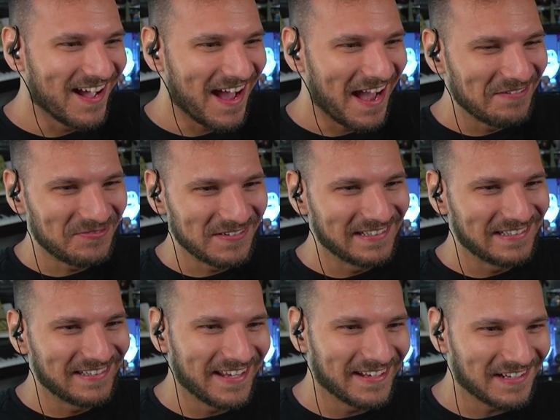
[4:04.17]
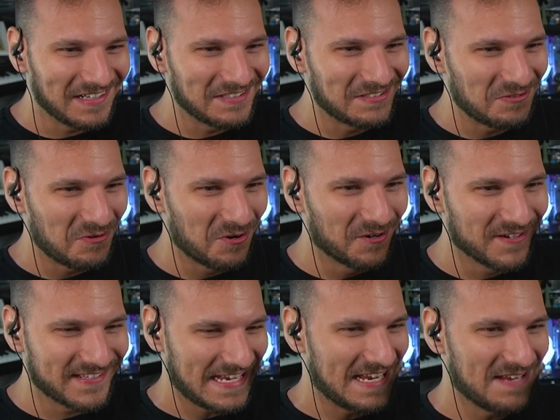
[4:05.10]
I feel like,
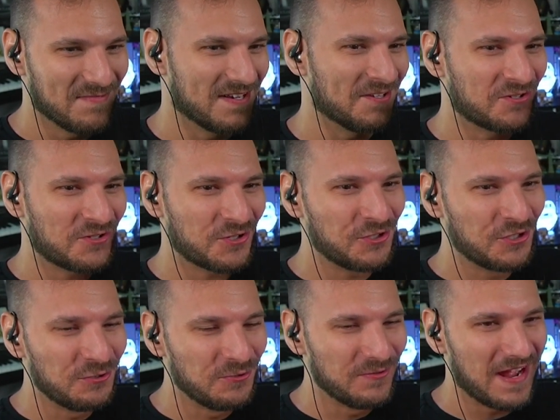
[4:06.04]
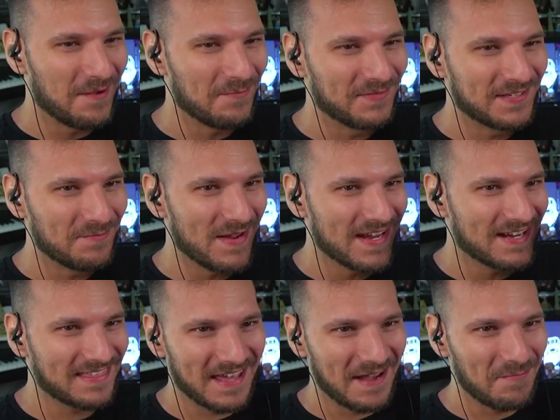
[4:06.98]
door's image to them to
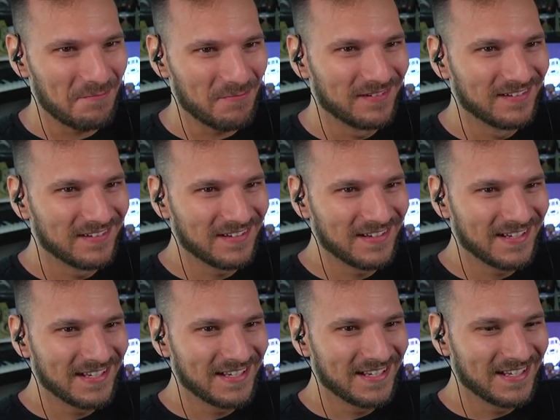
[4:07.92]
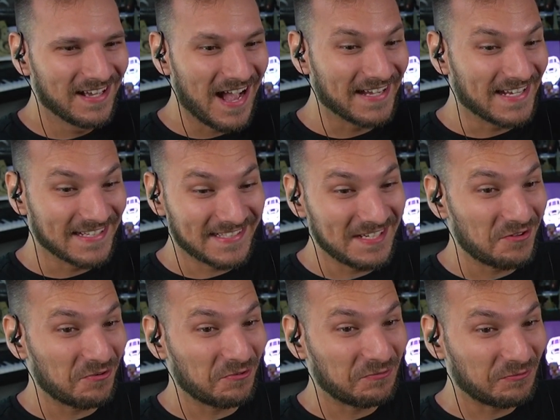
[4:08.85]
make them, I guess,
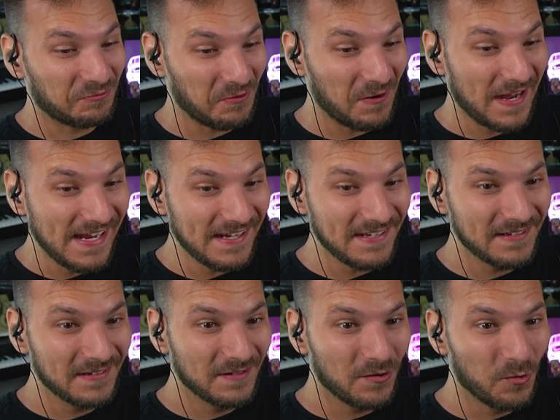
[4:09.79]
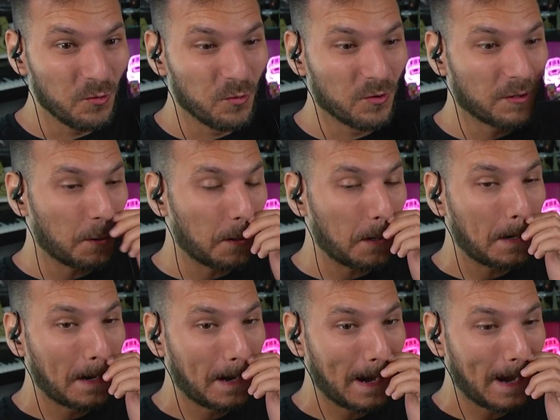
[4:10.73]
either afraid
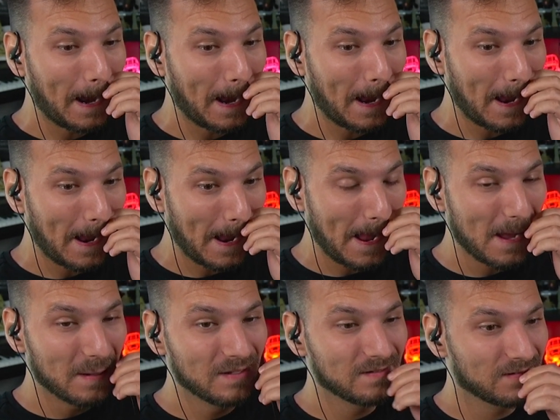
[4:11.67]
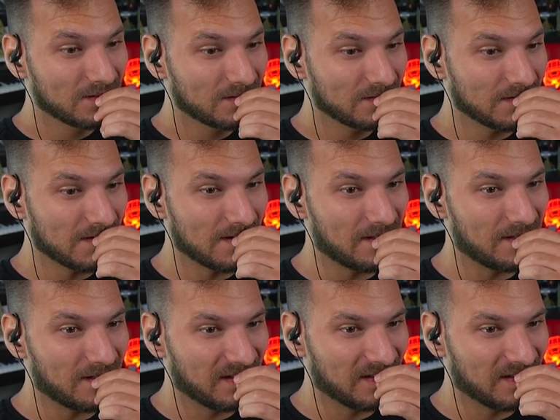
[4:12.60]
or. Uh,